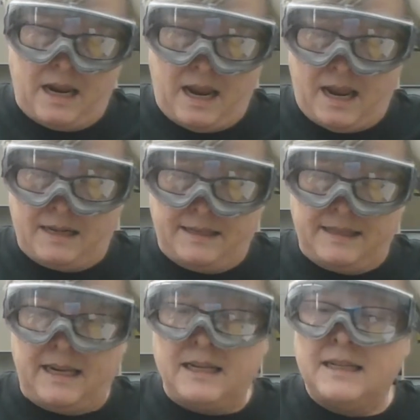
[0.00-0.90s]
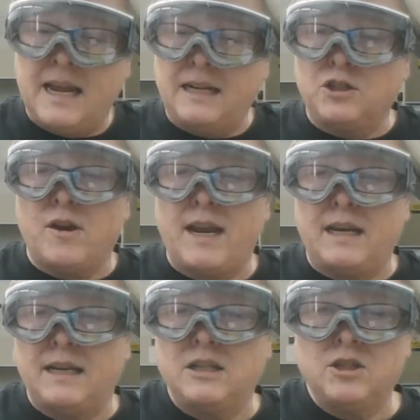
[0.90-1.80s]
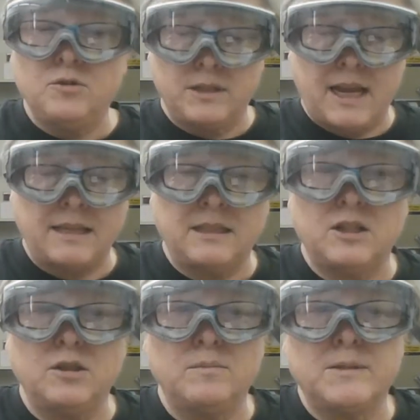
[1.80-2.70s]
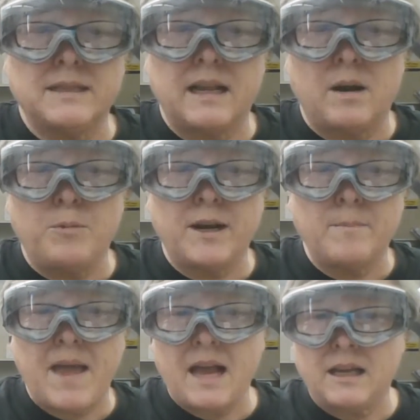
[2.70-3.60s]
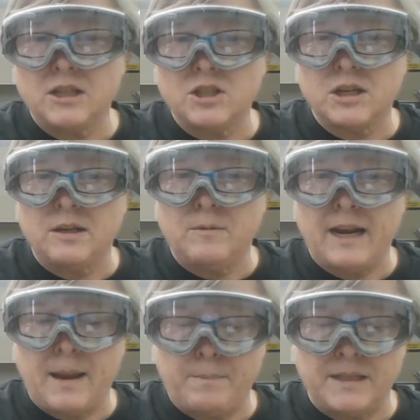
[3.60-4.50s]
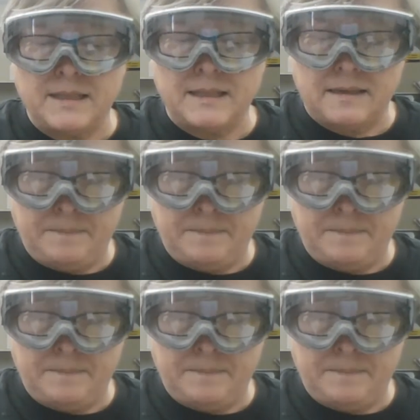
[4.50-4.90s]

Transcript: and zinc nitrate in 2 test tubes, and then I'll bring them back and show you what happens.